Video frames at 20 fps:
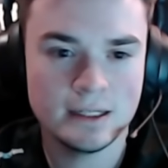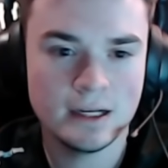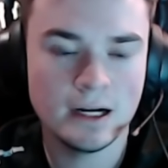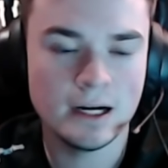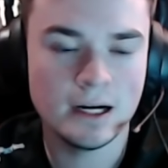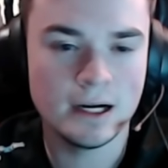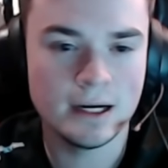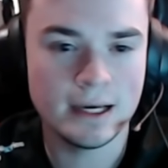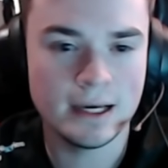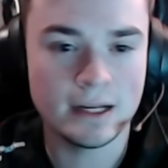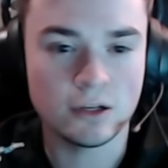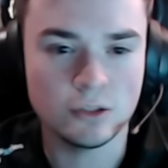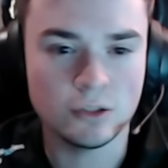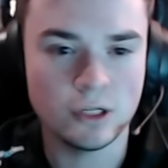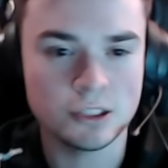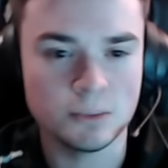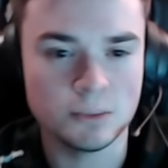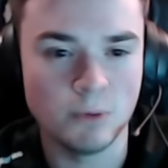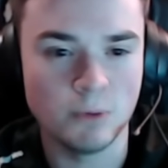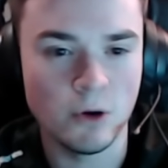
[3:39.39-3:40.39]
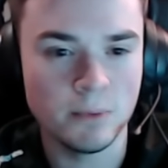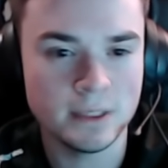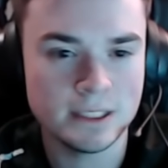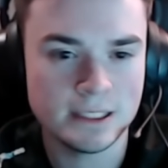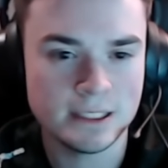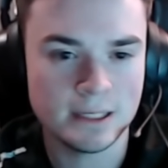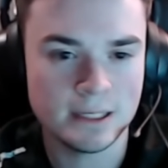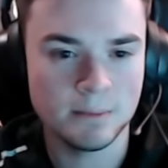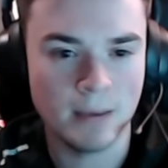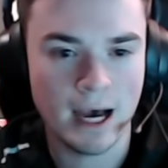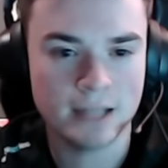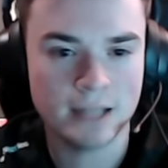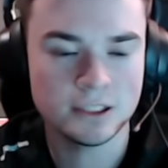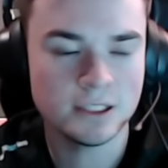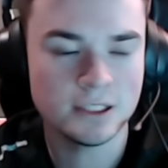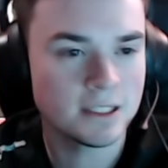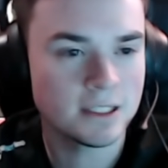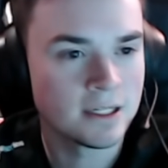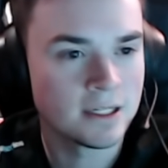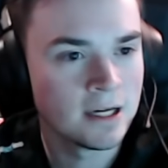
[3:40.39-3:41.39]
uh in clutch moments and
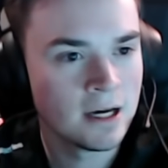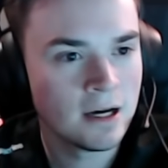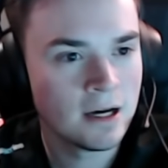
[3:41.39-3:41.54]
matches.